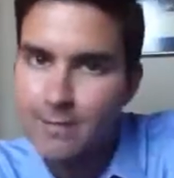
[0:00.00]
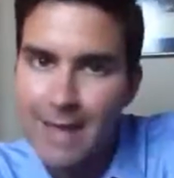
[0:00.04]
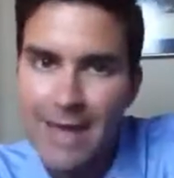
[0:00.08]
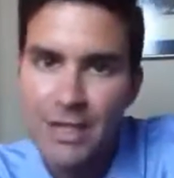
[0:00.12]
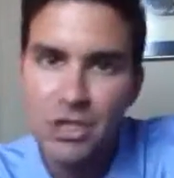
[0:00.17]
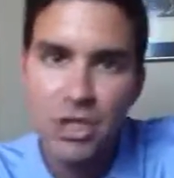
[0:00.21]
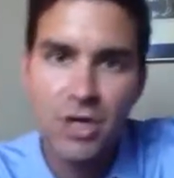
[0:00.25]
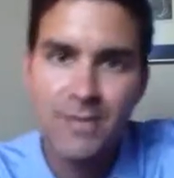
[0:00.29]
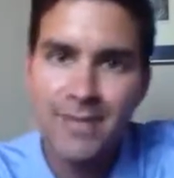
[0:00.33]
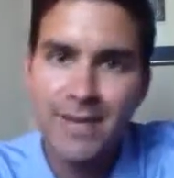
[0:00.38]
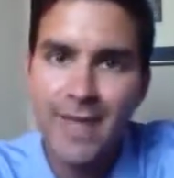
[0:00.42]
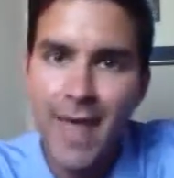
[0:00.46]

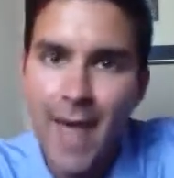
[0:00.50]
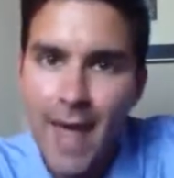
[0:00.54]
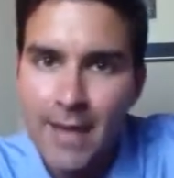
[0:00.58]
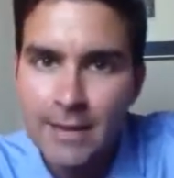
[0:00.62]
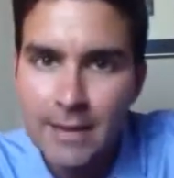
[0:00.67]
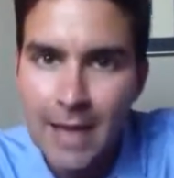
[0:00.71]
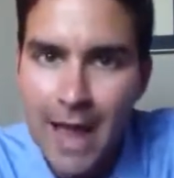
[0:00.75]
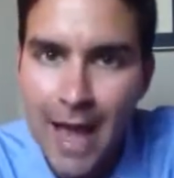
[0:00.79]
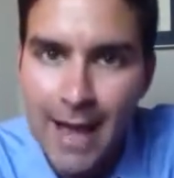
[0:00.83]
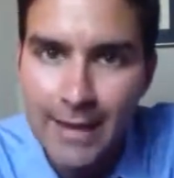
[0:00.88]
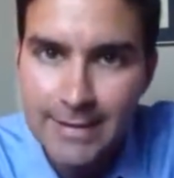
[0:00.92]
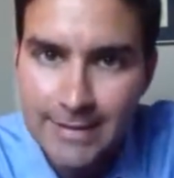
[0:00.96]
the
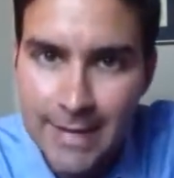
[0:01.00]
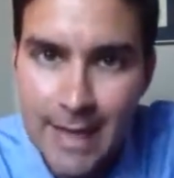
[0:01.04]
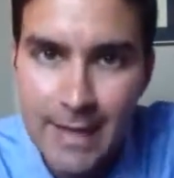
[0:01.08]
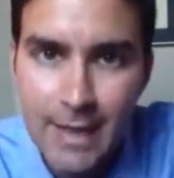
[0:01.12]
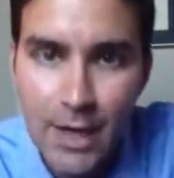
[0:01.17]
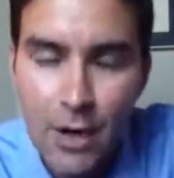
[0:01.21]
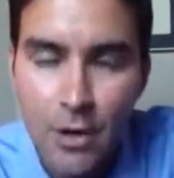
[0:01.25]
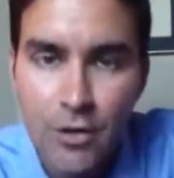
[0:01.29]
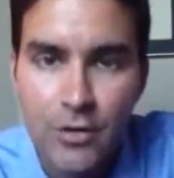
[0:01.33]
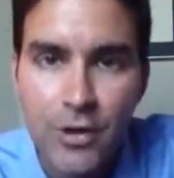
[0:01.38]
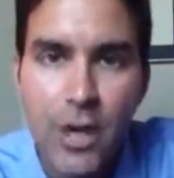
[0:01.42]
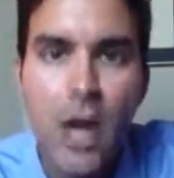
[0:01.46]
headline 10
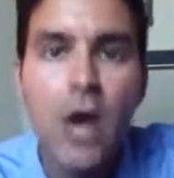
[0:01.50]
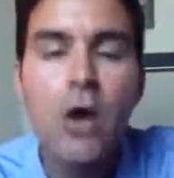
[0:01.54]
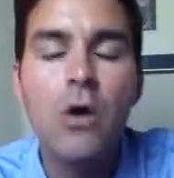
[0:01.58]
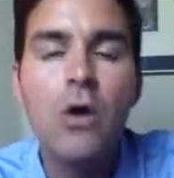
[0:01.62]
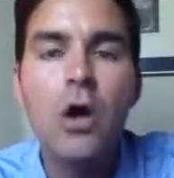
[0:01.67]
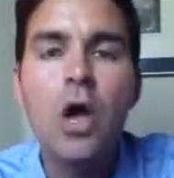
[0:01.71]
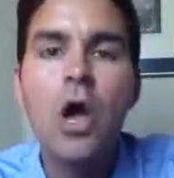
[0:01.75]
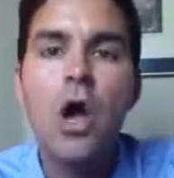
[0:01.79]
years ago.